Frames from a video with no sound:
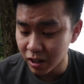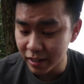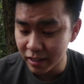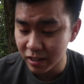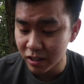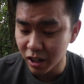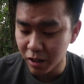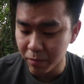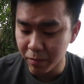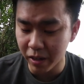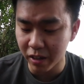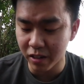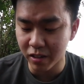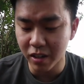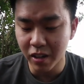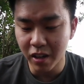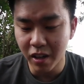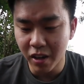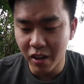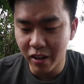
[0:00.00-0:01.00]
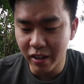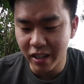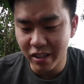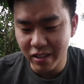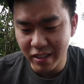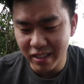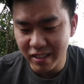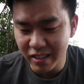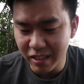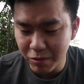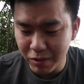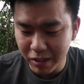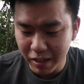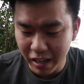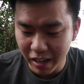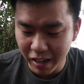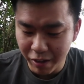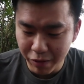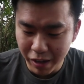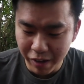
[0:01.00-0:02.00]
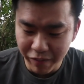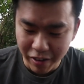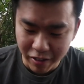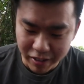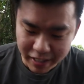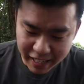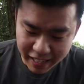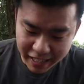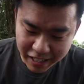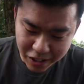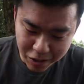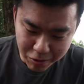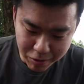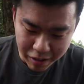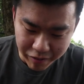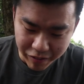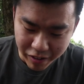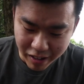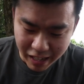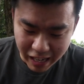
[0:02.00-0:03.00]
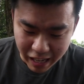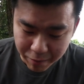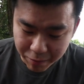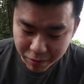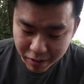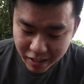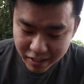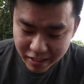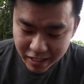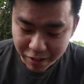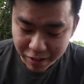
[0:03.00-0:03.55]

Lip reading: actually not bad. Okay, you can see we have our Dino, we have our Lapras,